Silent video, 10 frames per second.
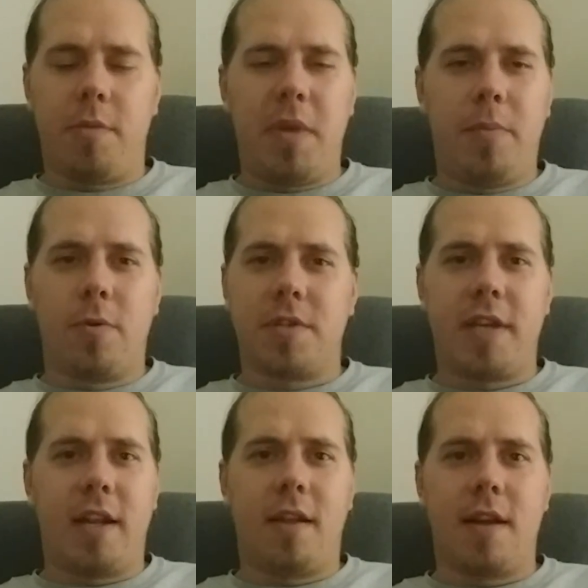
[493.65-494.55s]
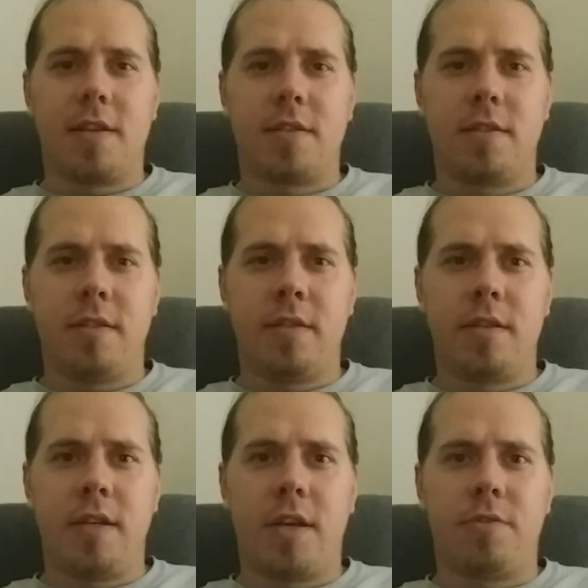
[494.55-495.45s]
people were saying a lot of
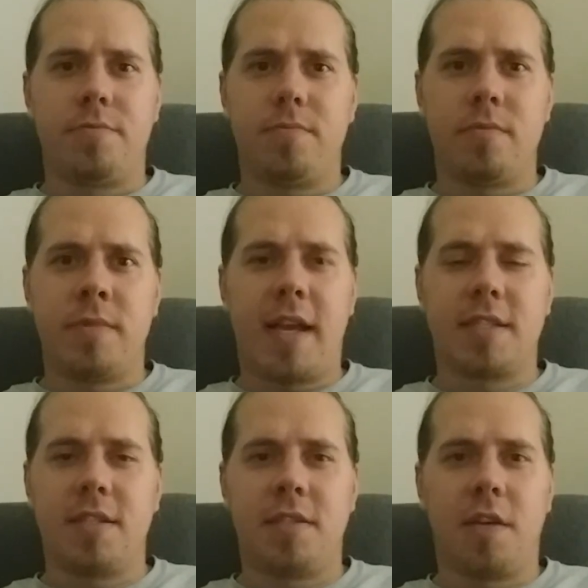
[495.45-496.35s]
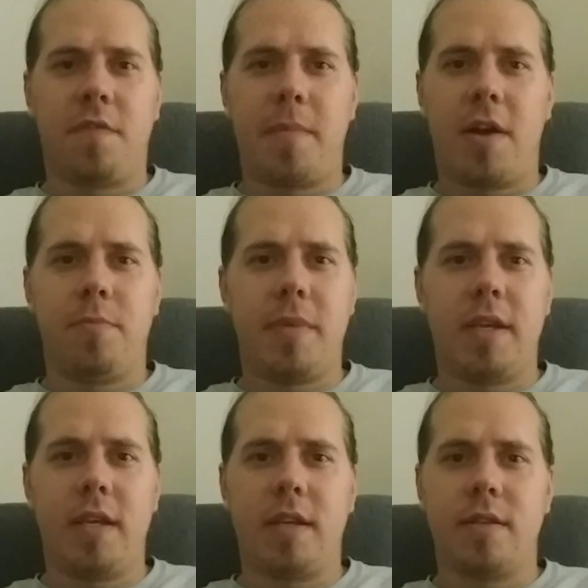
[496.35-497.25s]
nasty stuff about
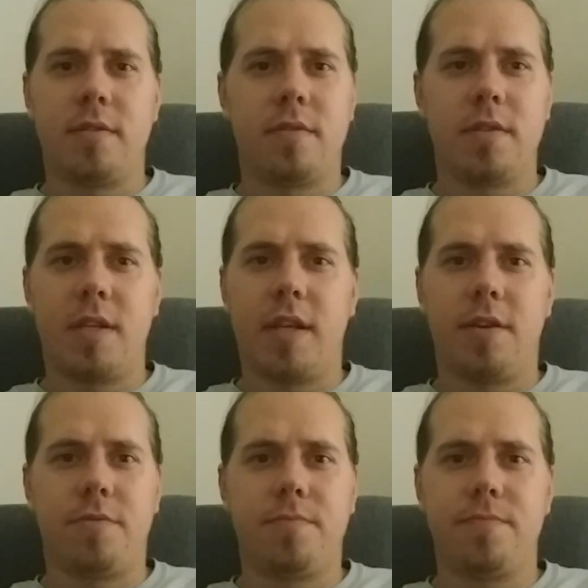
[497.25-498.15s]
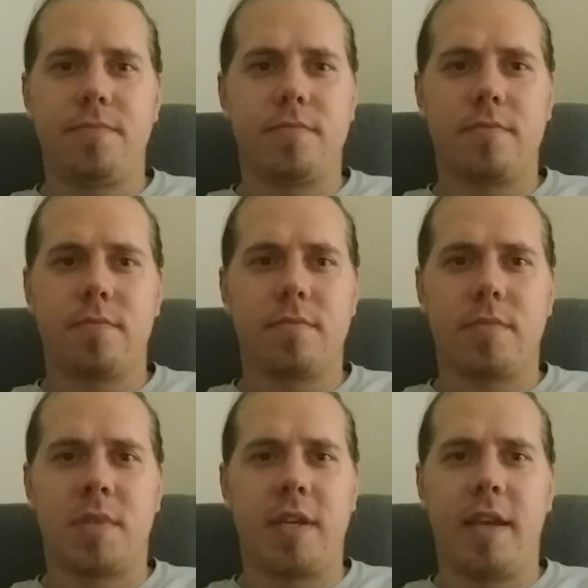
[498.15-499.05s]
me, and
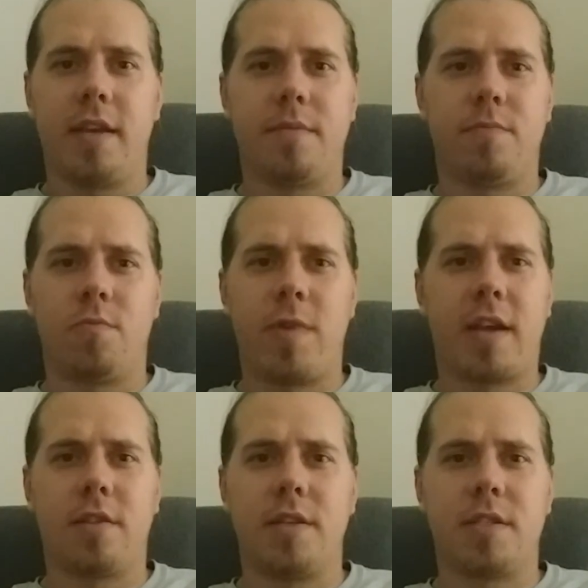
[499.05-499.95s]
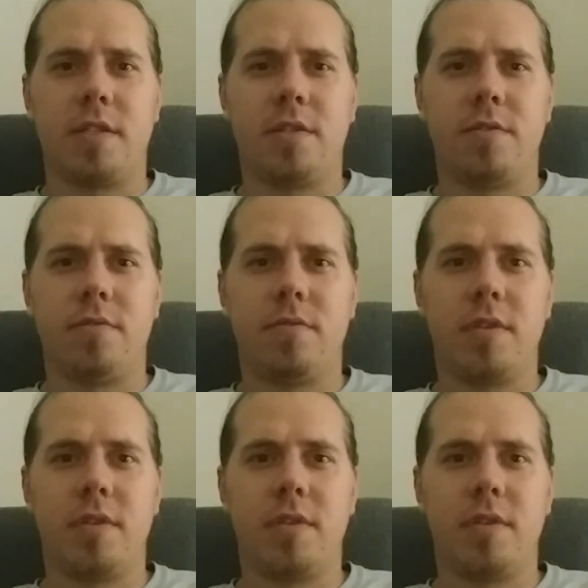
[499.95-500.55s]
saying I'm reckless, and